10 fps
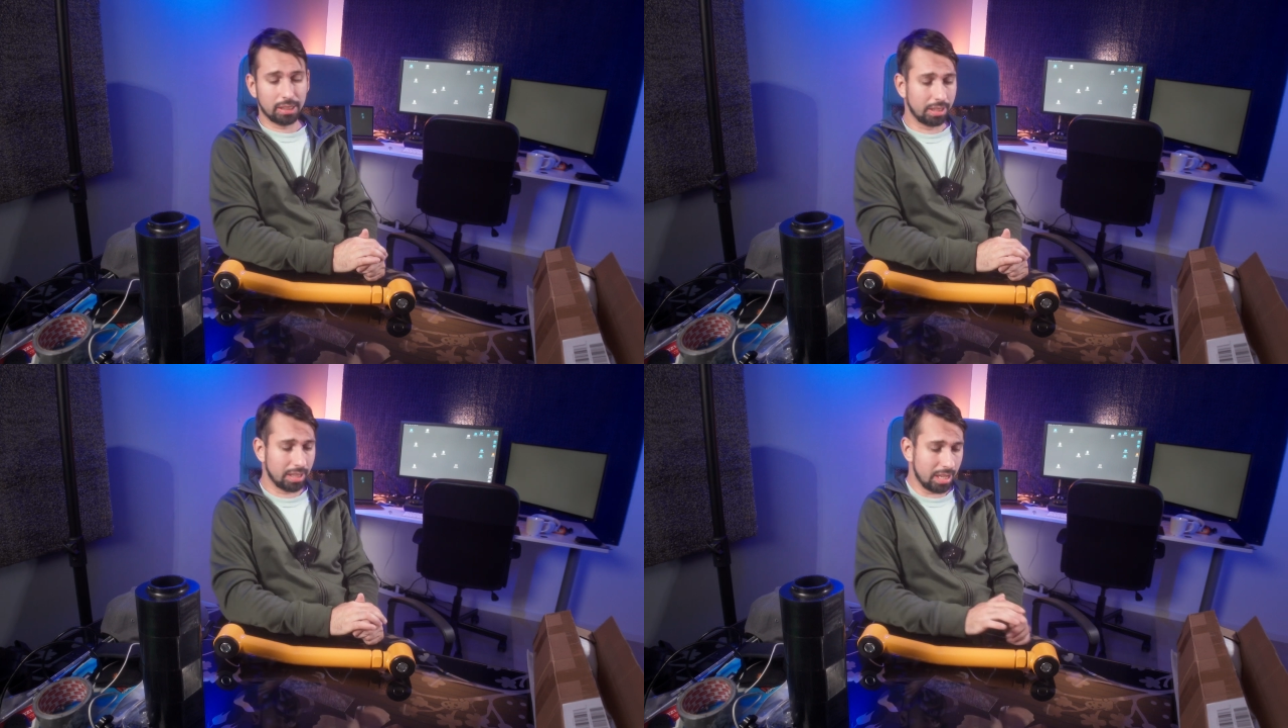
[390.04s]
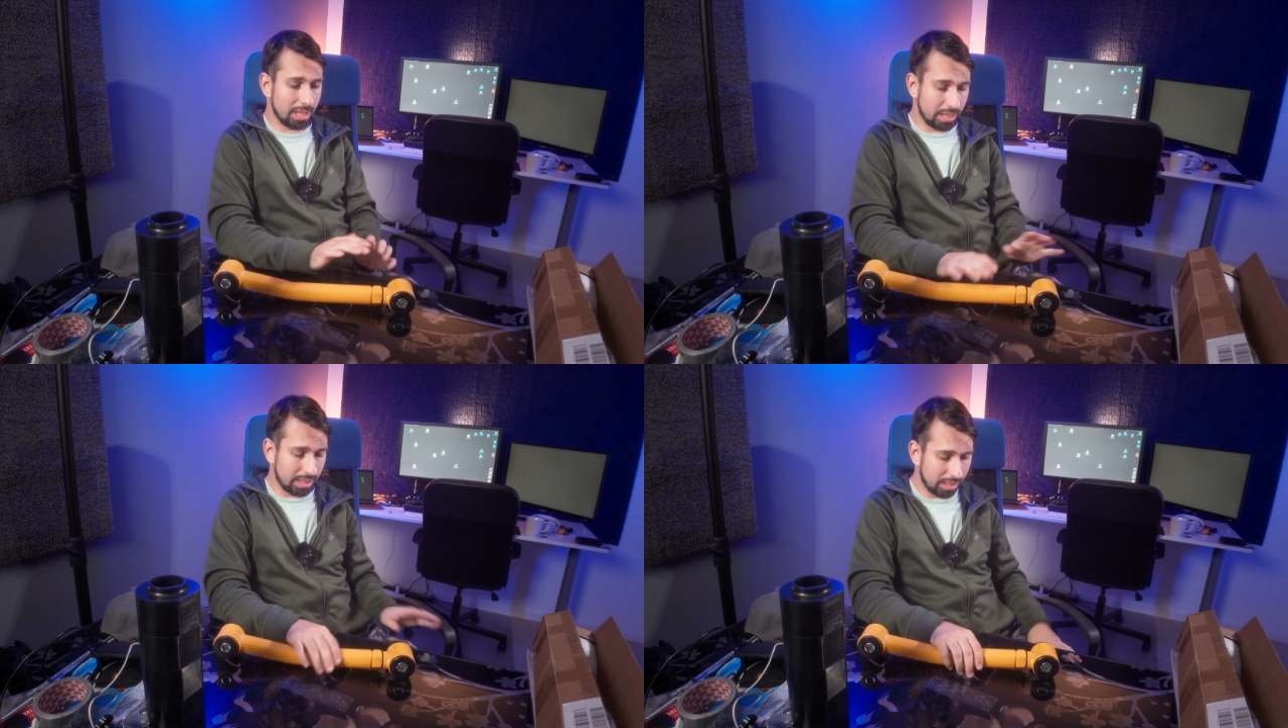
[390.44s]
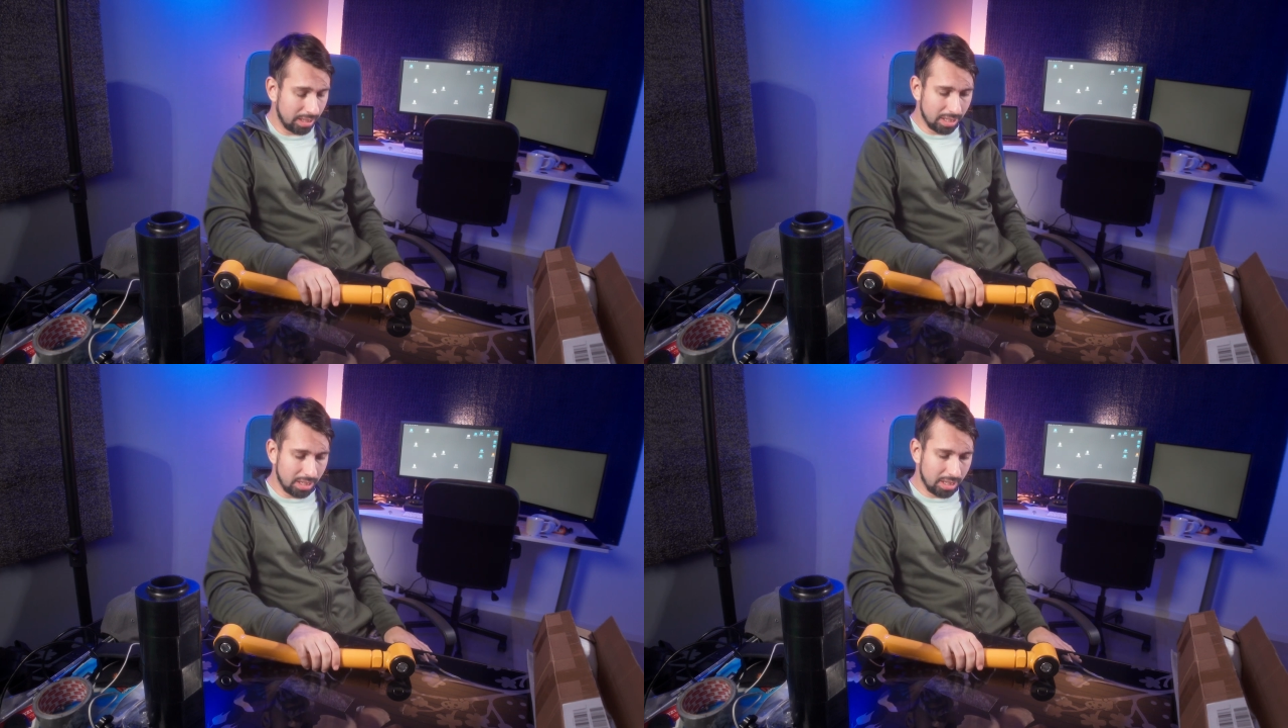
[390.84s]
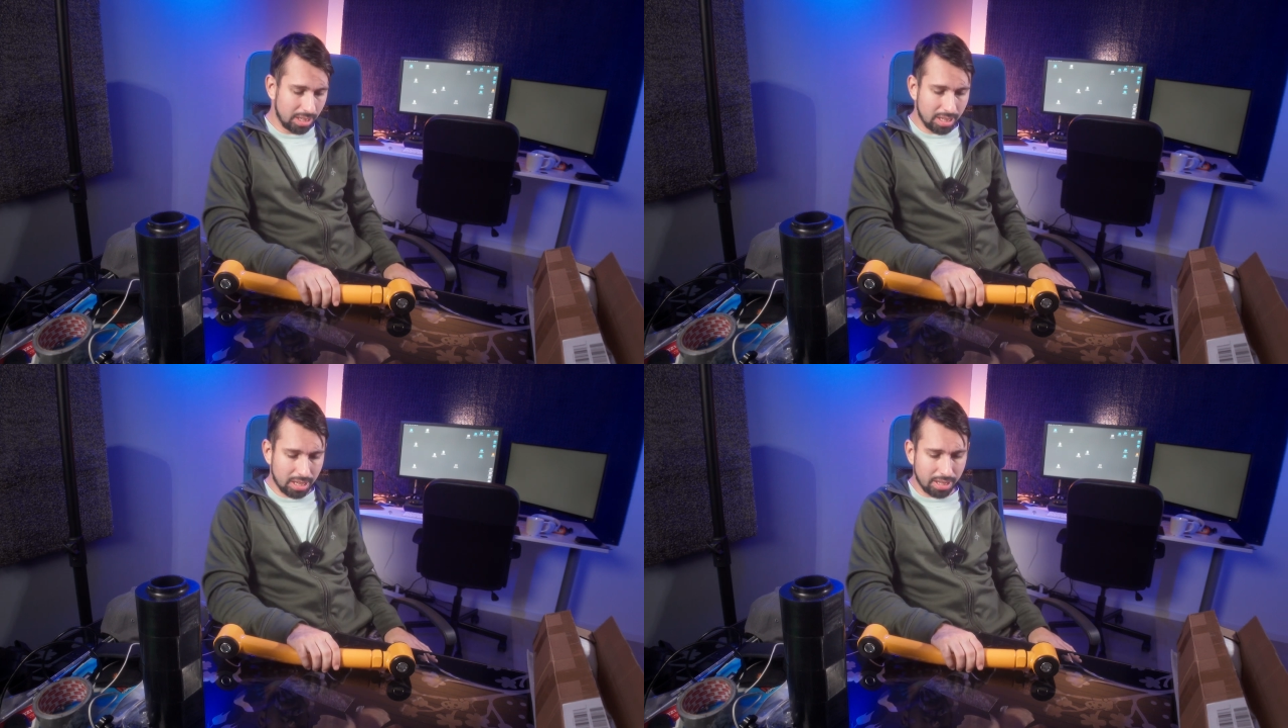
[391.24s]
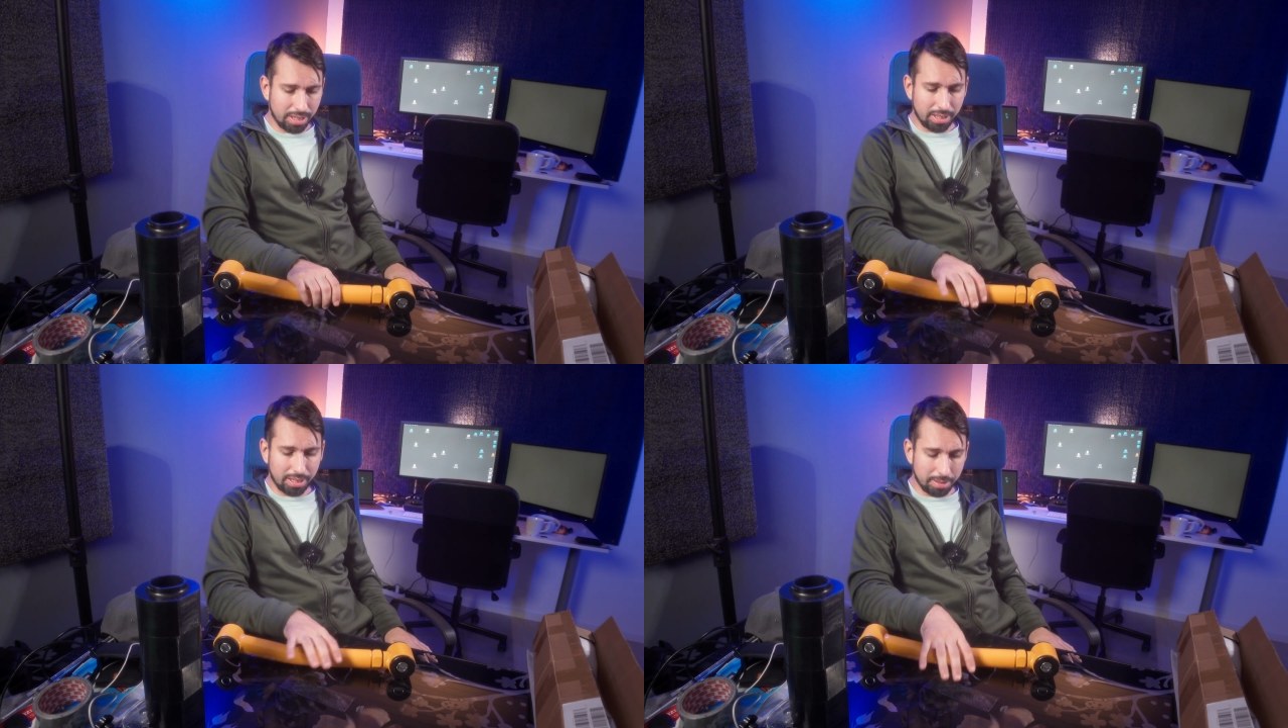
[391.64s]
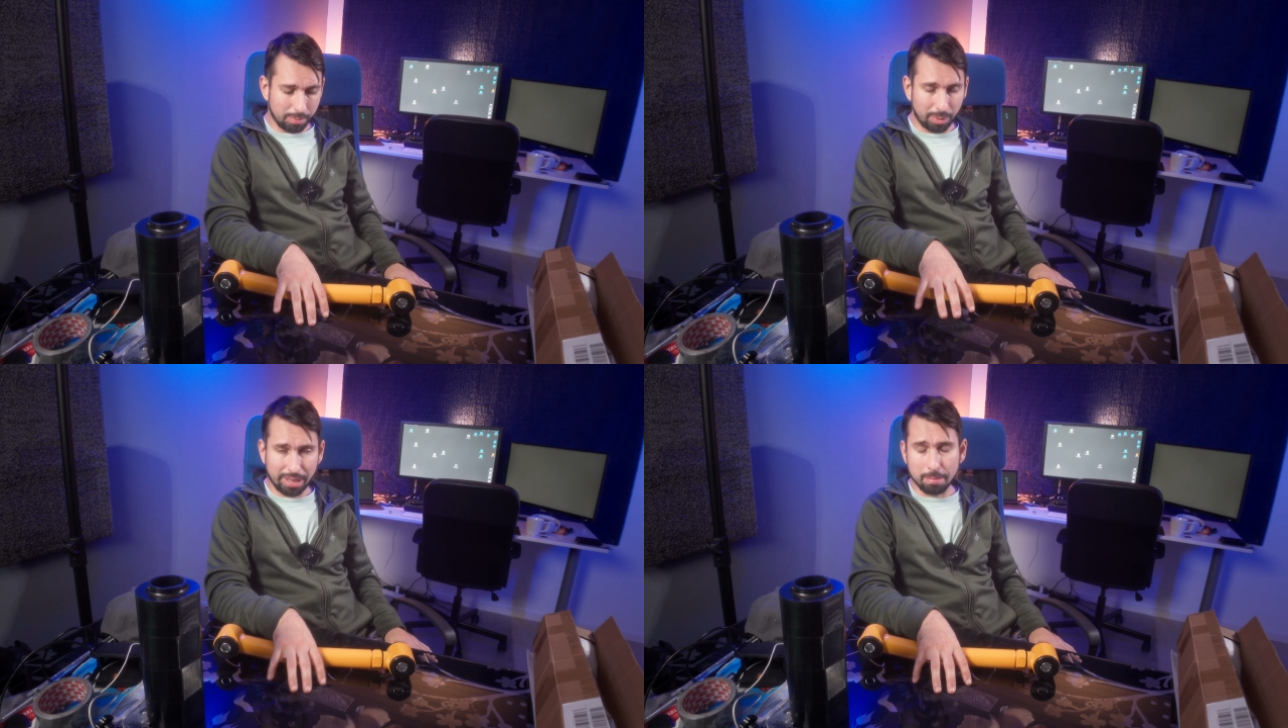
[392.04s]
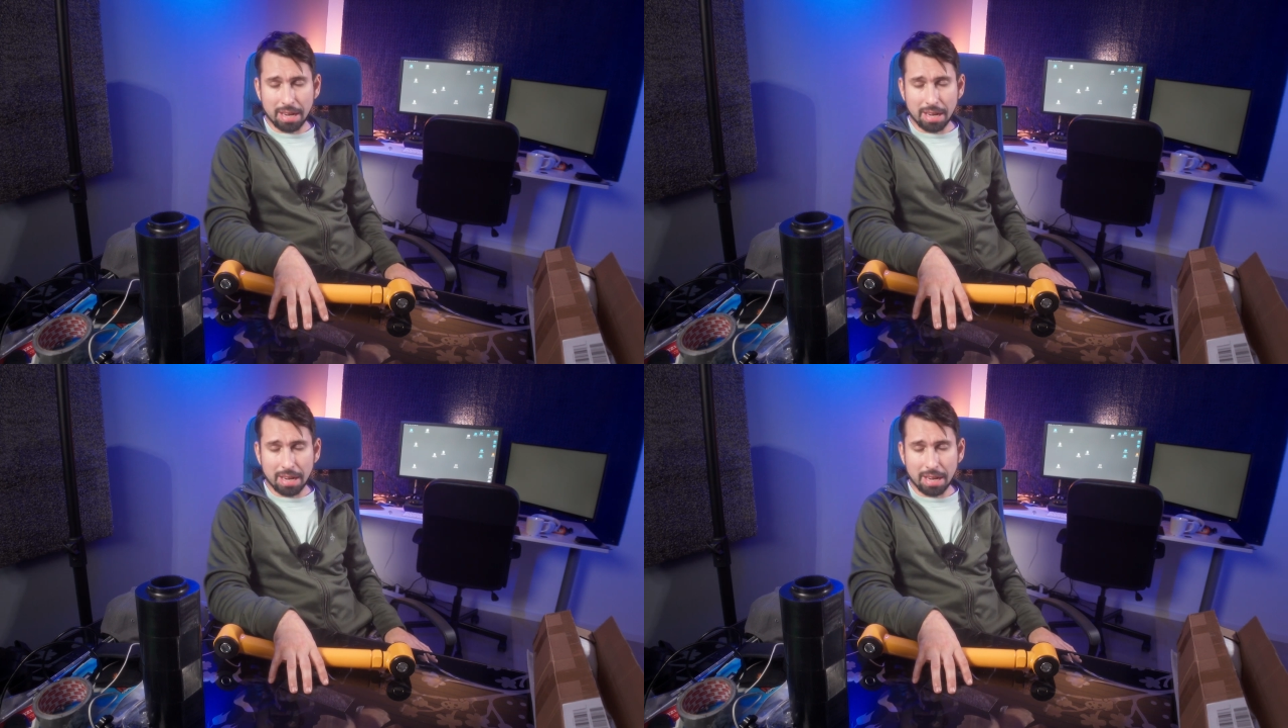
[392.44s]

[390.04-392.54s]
when I'm